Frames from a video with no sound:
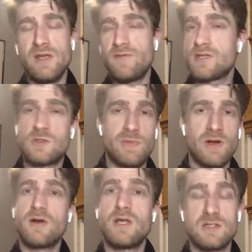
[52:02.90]

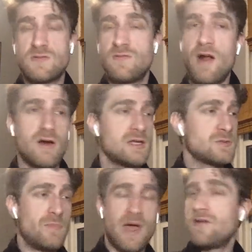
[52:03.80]
experienced various
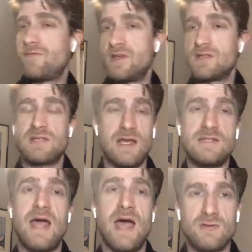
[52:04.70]
benefits and
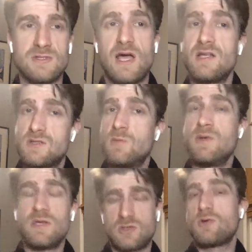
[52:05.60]
downsides to
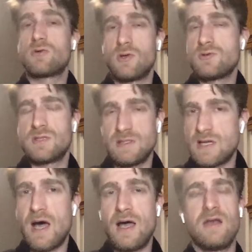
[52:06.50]
being so closely
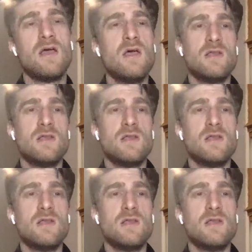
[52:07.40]
tied to